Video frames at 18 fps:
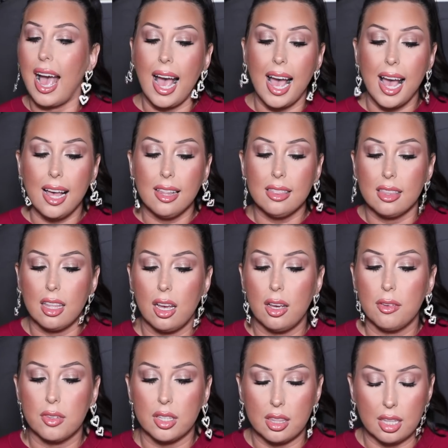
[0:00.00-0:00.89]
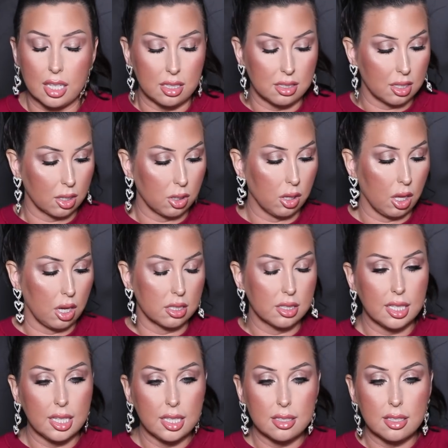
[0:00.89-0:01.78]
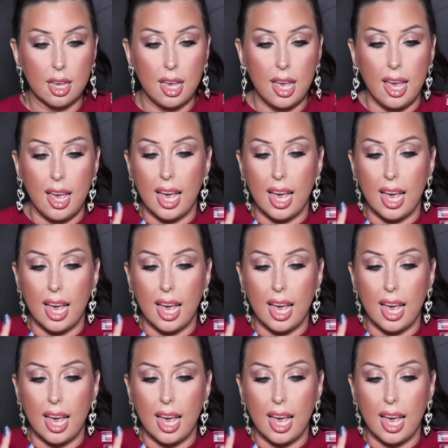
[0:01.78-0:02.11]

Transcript: I love these glosses.